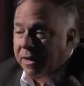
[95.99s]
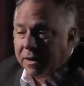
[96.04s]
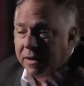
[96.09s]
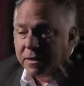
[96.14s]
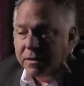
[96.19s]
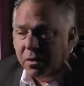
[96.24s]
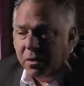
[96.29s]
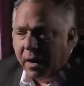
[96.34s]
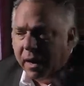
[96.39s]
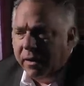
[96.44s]

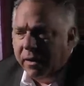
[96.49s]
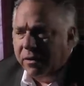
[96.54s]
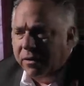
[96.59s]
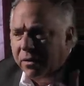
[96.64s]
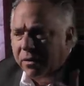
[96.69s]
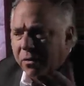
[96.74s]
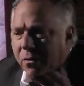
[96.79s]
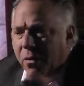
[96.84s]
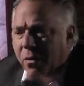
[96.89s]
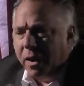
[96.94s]
So I don't
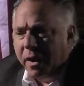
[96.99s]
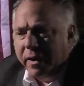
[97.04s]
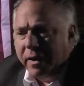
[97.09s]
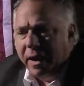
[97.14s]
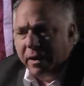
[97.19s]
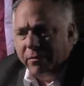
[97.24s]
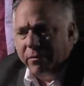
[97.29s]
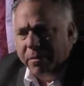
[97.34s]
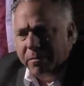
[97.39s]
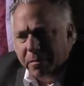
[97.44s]
know why
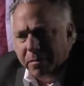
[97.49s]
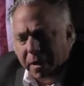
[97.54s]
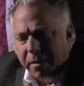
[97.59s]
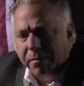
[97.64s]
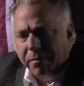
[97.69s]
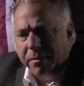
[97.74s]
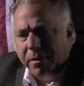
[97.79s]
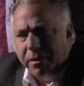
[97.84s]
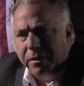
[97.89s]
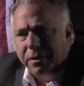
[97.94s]
I
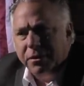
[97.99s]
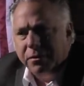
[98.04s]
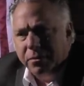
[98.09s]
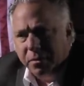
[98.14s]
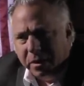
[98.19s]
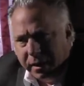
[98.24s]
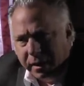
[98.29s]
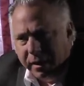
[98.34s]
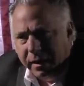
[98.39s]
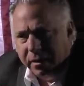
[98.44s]
remember
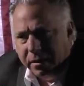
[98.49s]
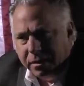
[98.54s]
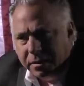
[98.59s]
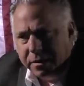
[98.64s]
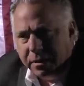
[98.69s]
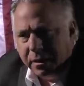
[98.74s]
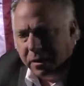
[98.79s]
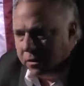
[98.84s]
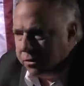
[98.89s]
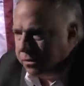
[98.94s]
20 years
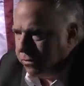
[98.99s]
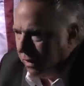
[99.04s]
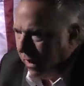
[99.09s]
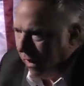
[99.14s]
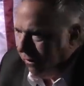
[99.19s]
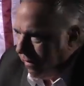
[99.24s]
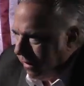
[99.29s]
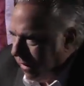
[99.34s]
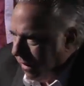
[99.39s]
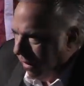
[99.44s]
ago
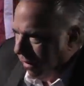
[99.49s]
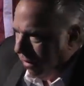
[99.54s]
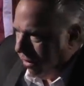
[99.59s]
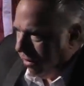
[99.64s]
driving down